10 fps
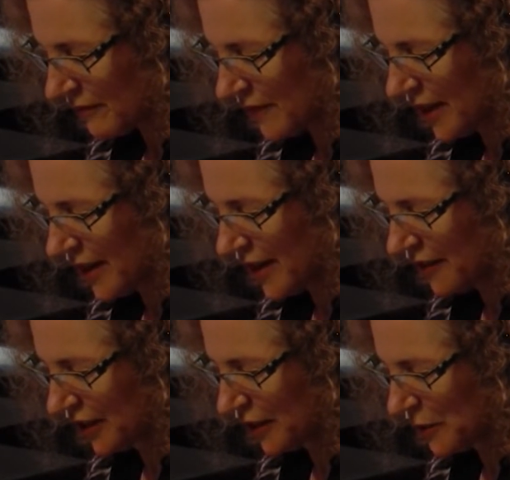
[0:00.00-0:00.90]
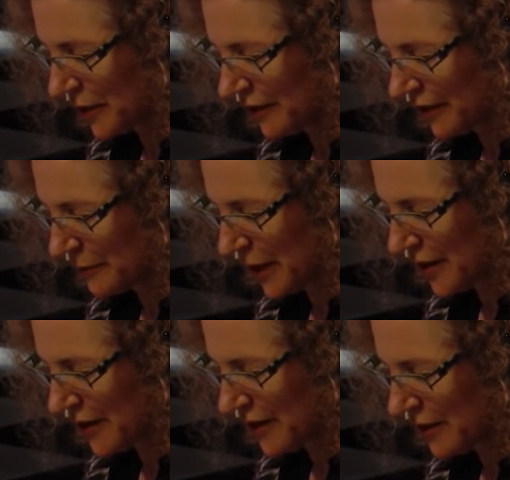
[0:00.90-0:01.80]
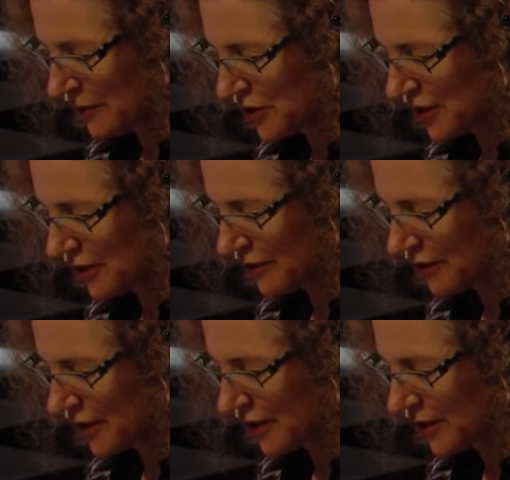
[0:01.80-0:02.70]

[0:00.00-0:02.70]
and have a little bit of a paradigm shift